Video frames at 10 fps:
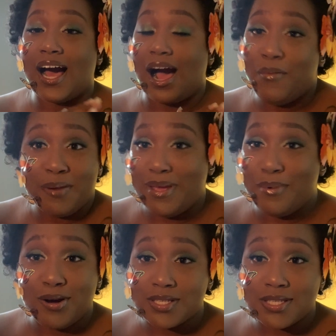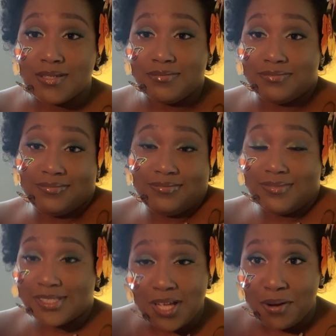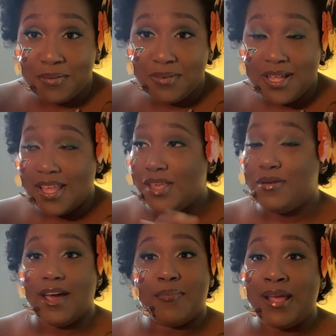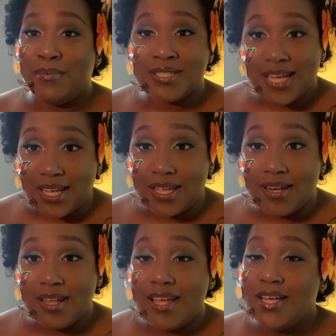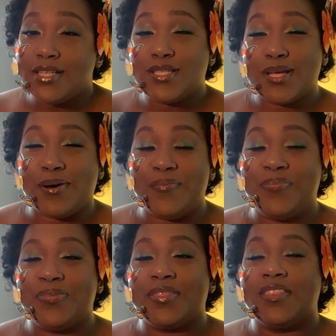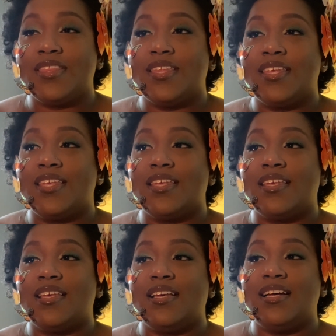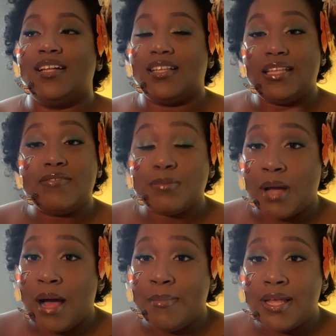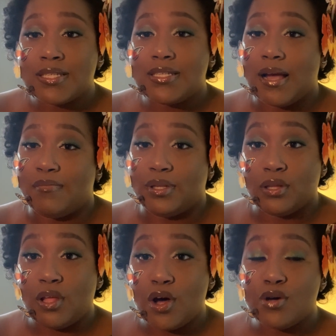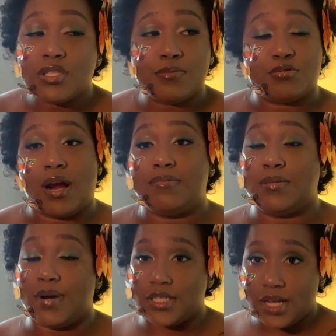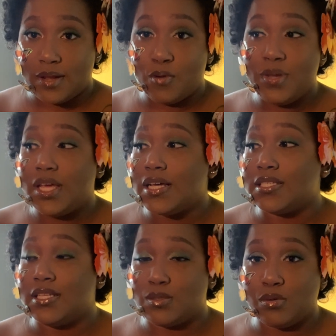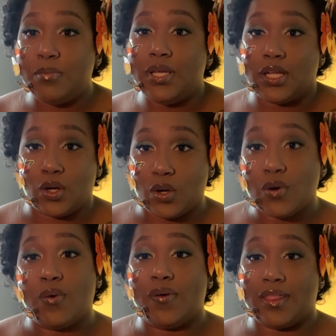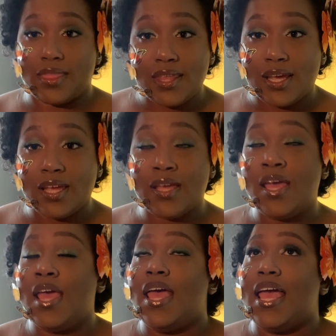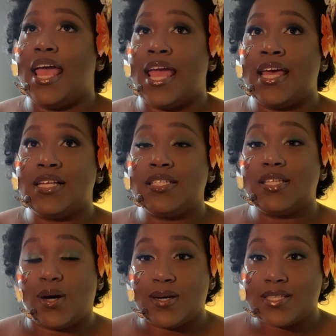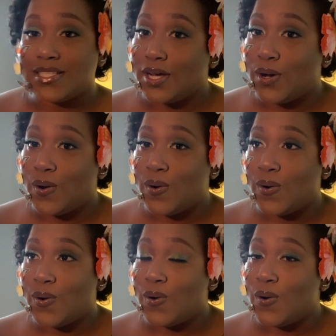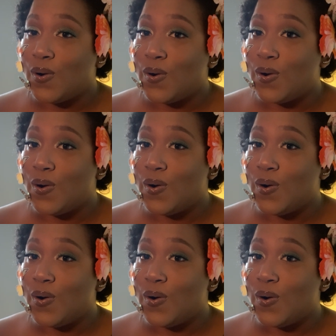I want to be a boss. So you got to be able to take it. So leave some comments down below, subscribe to my channel, because this will be an ongoing thing, and also